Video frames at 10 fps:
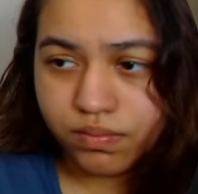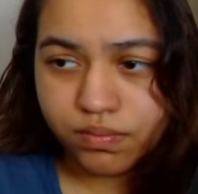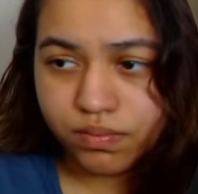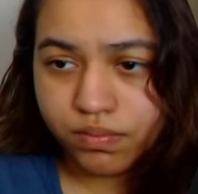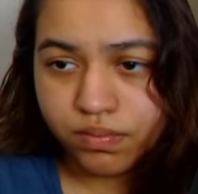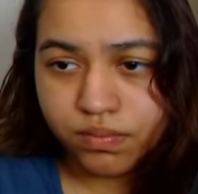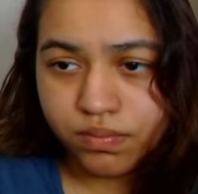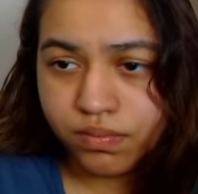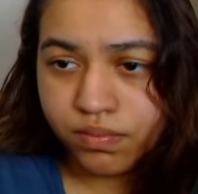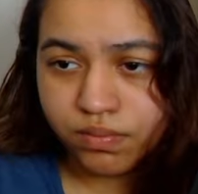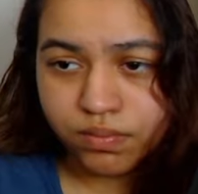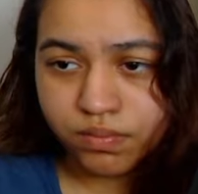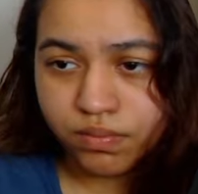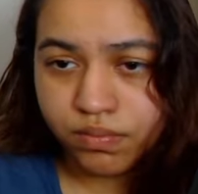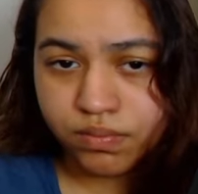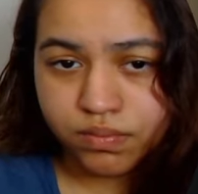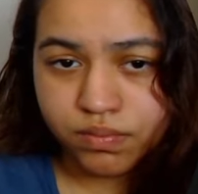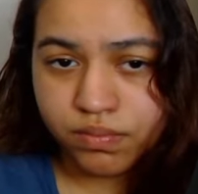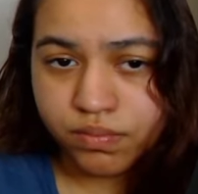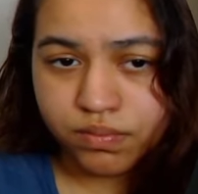
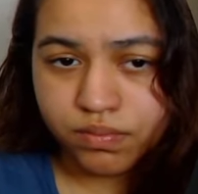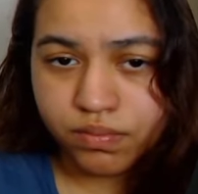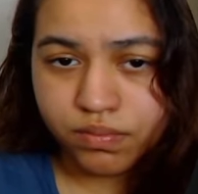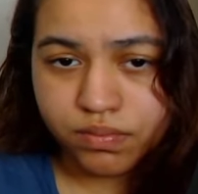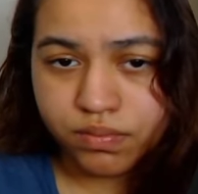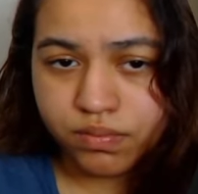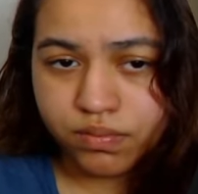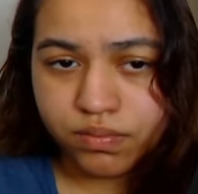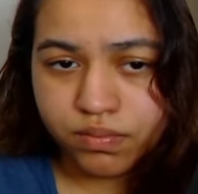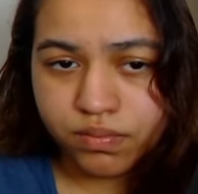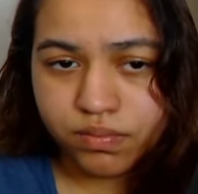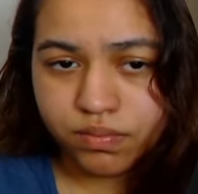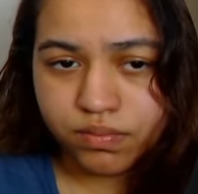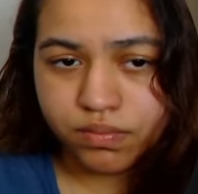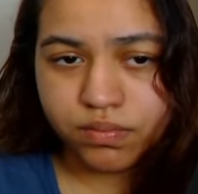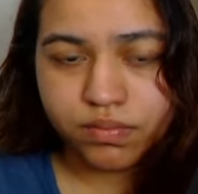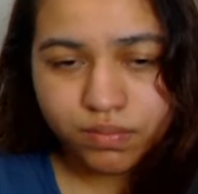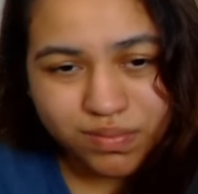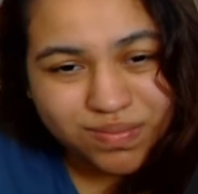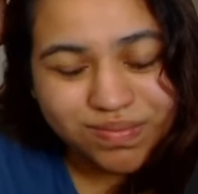
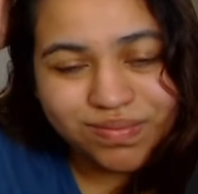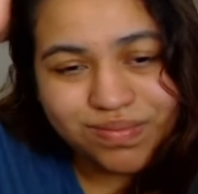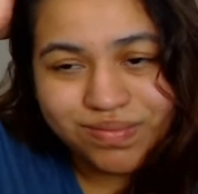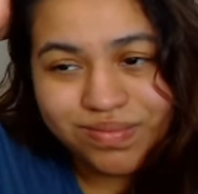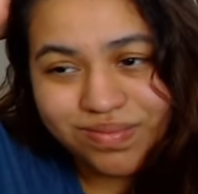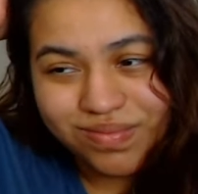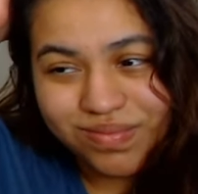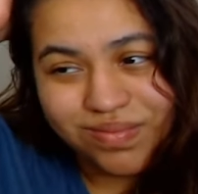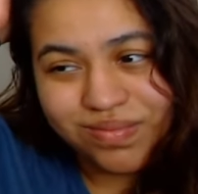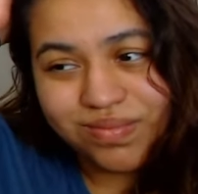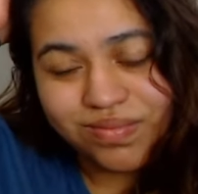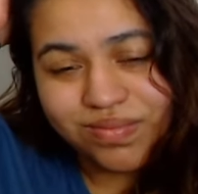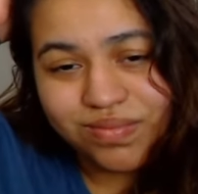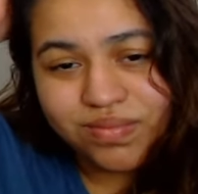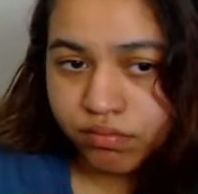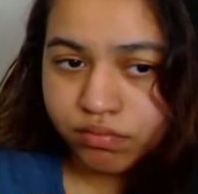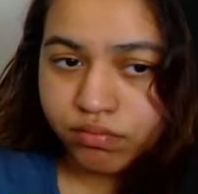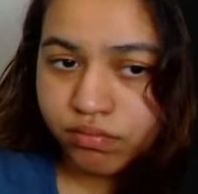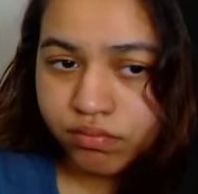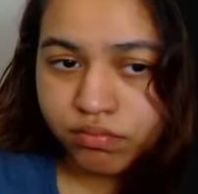
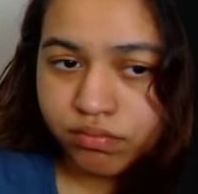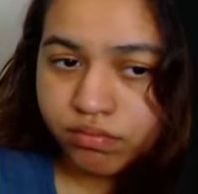No words are spoken by the person on screen.